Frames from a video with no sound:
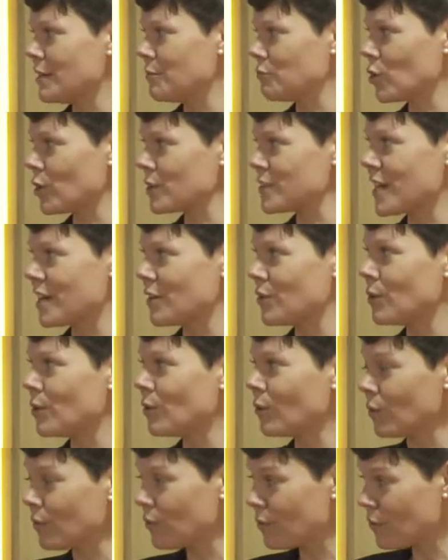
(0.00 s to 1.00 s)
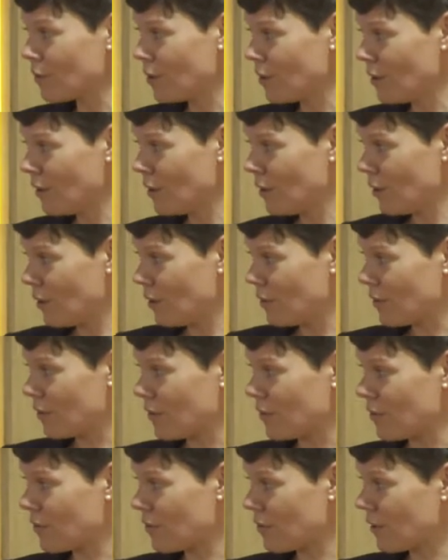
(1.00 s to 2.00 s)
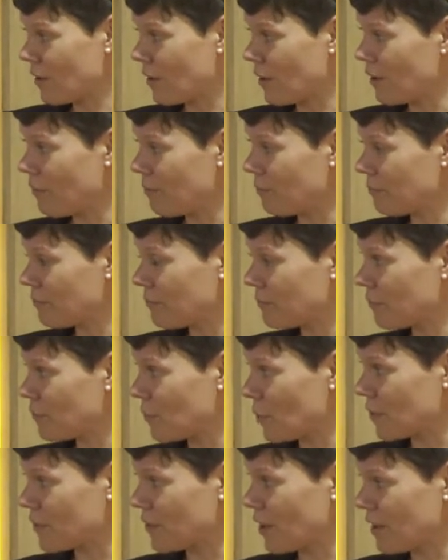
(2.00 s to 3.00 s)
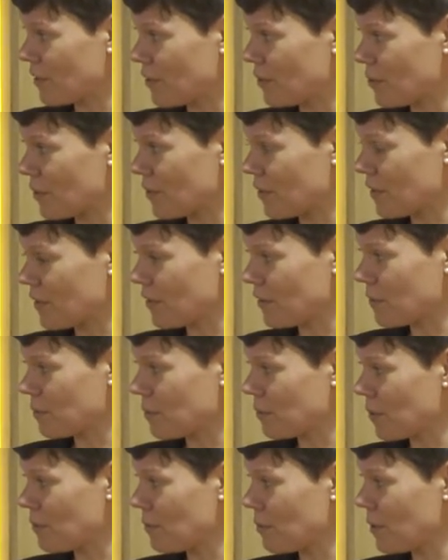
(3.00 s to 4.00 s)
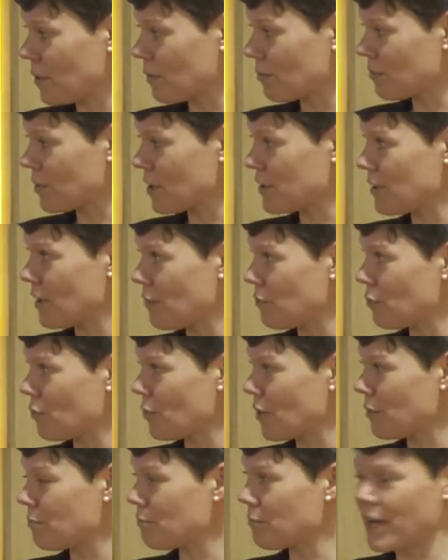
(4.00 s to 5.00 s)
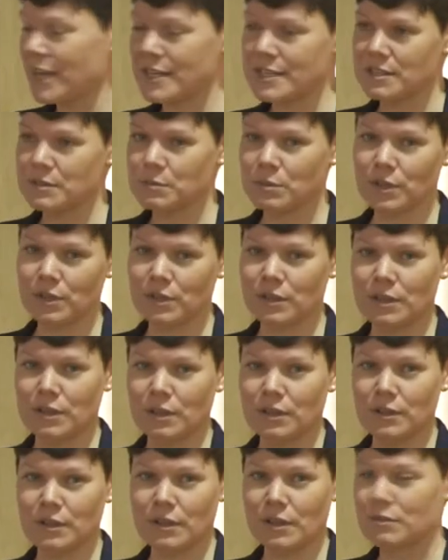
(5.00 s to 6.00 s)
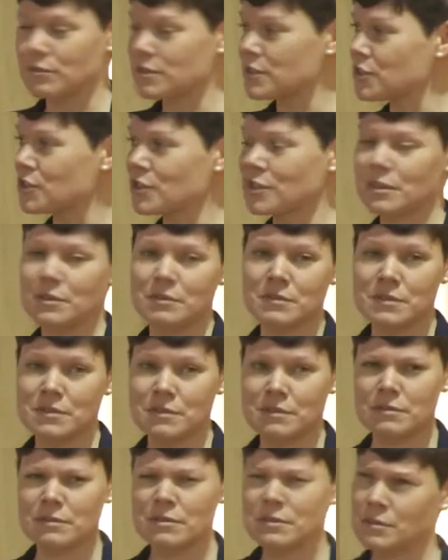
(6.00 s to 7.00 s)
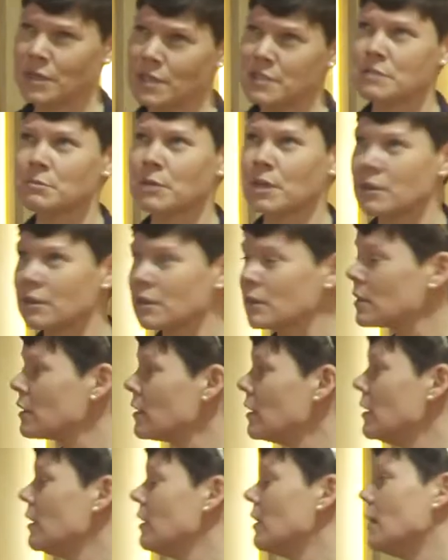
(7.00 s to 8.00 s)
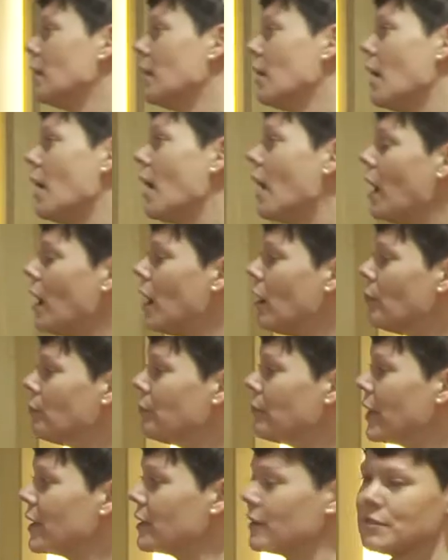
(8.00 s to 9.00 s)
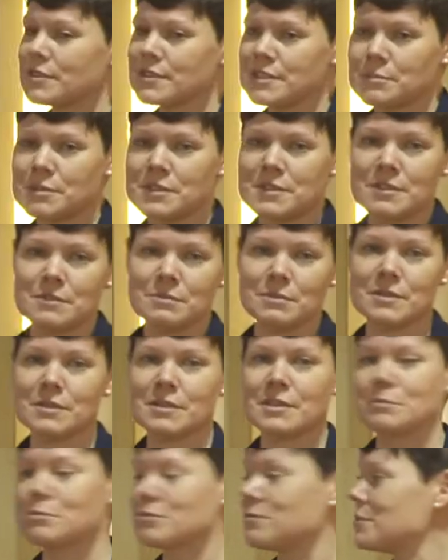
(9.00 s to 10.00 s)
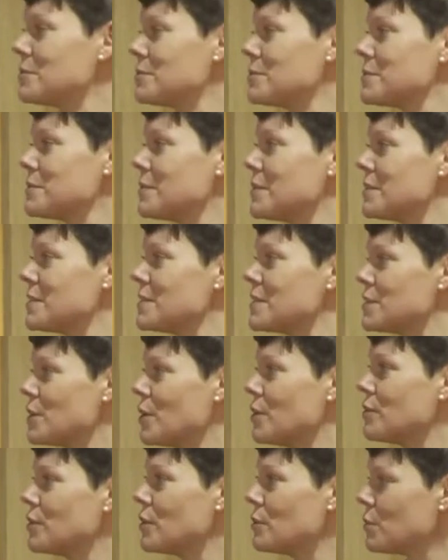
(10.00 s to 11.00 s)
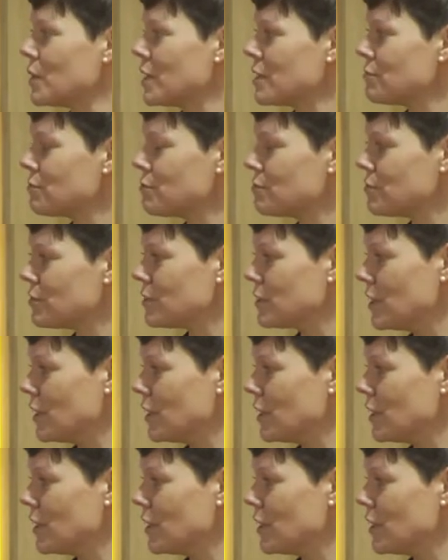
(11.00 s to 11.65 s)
Roxana Halls. This is Roxana's. Roxana's a contemporary painter working out of a studio in Streatham, I think. And I've exhibited with her before. So, and this is her and her wife.